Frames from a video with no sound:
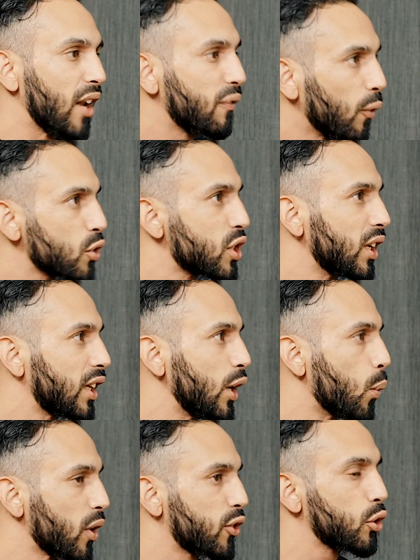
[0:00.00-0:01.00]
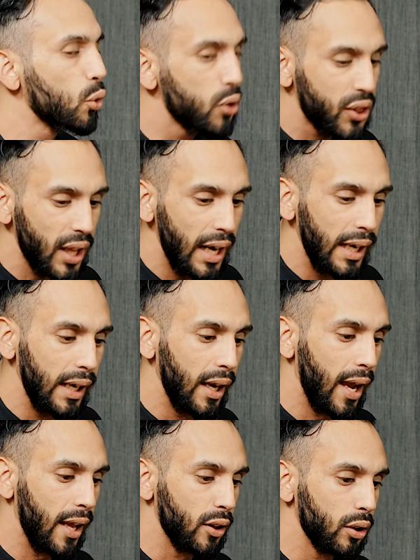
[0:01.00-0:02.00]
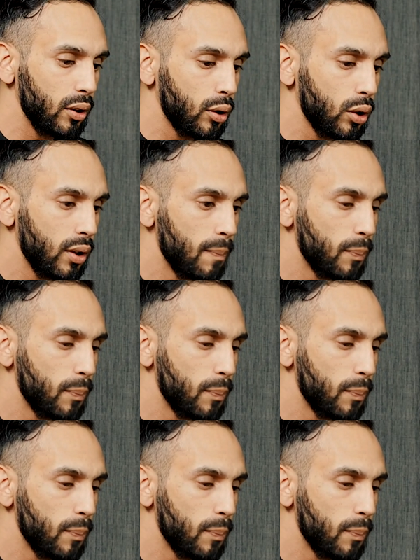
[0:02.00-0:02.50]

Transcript: but unfortunately, with truth telling and